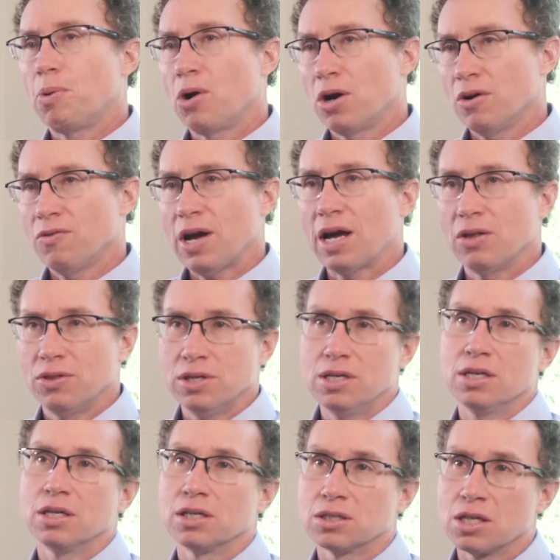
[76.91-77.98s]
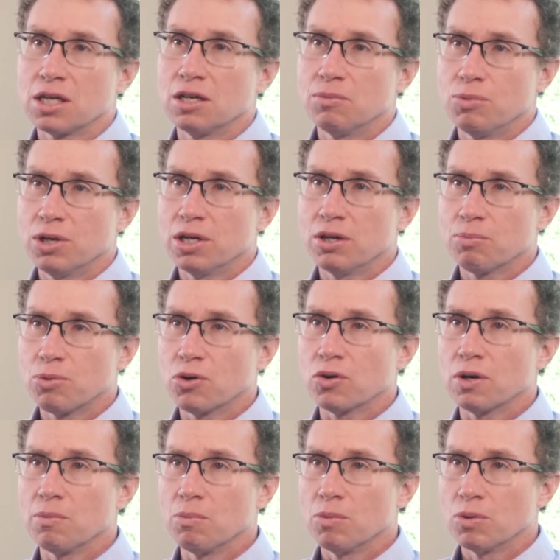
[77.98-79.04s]
Part of how the Executive Brain Health
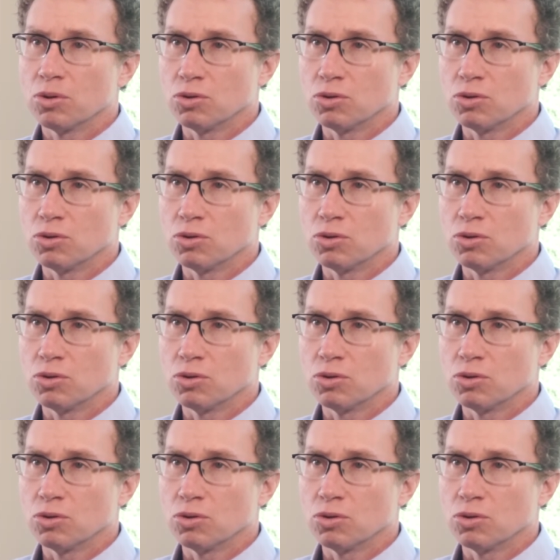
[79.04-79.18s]
Program